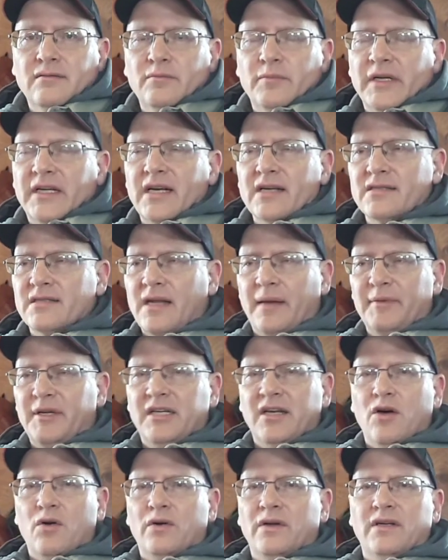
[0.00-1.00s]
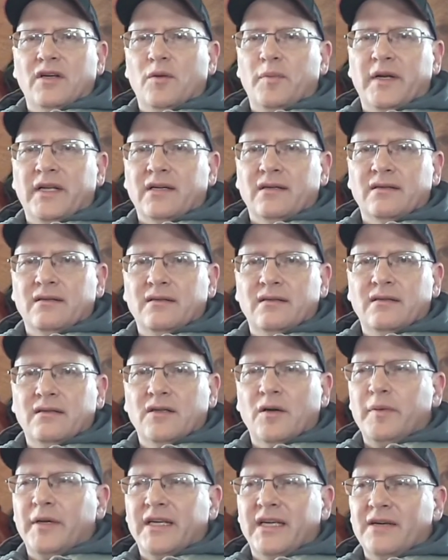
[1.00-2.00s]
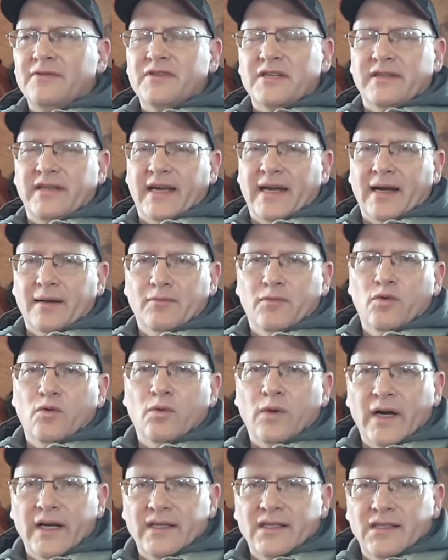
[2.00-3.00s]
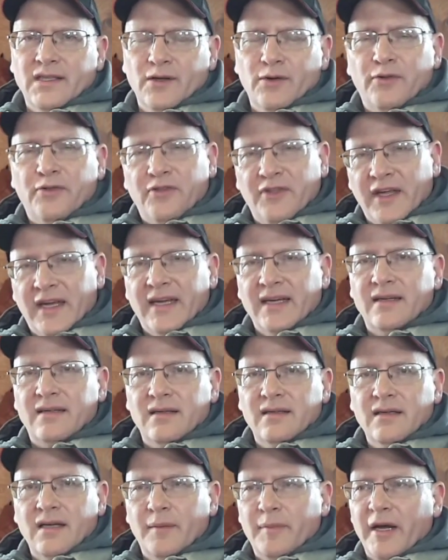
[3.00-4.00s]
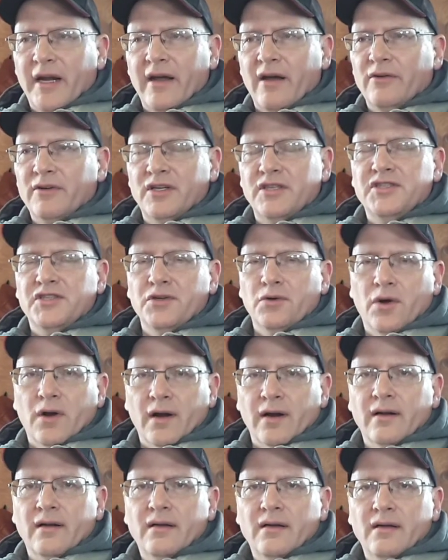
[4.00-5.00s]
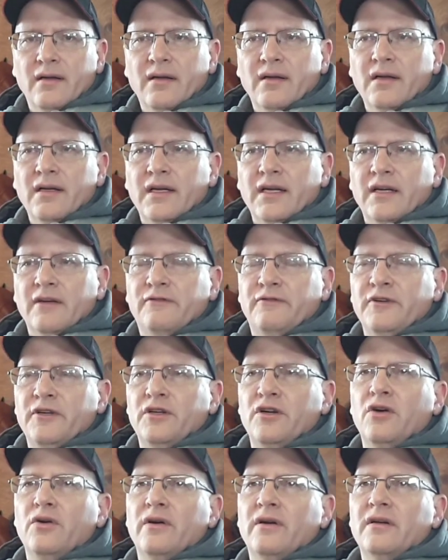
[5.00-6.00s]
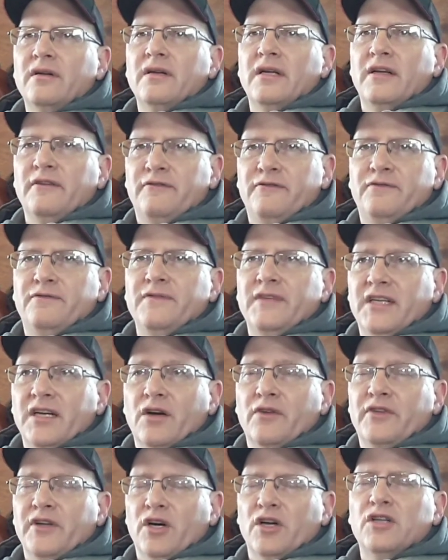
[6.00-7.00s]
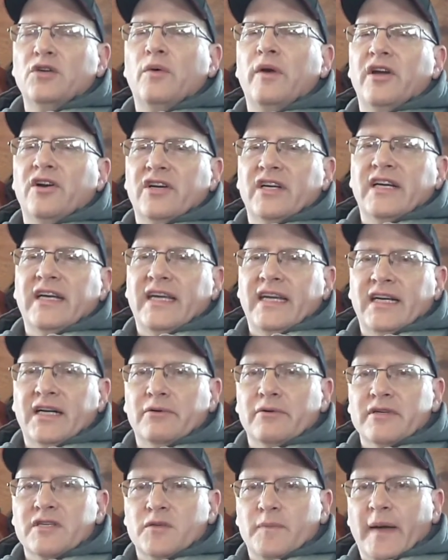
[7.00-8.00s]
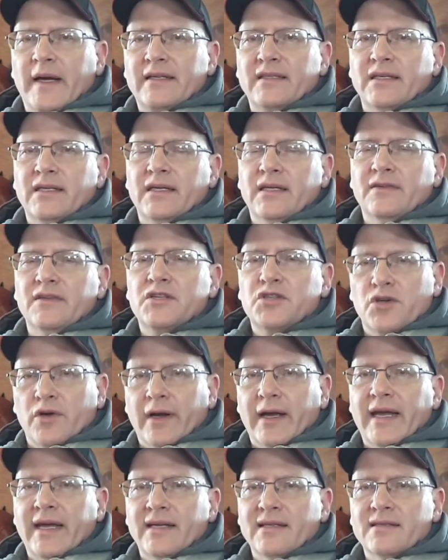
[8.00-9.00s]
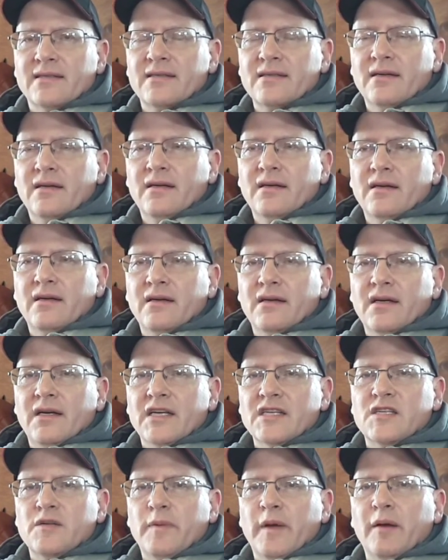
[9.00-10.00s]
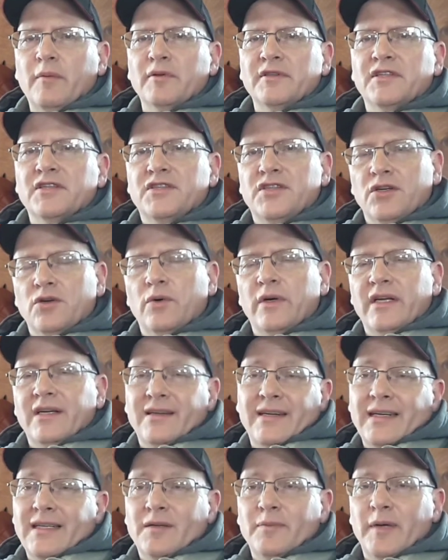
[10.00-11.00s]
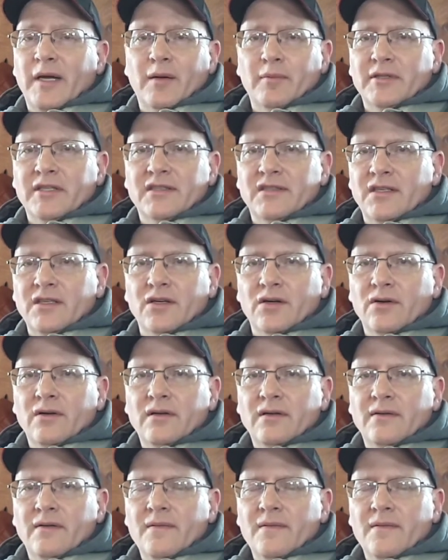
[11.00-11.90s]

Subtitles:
Because, nobody gives a damn what you think about how good you are. The only way you're going to get any respect in the trades is to be able to do what you need to be able to do.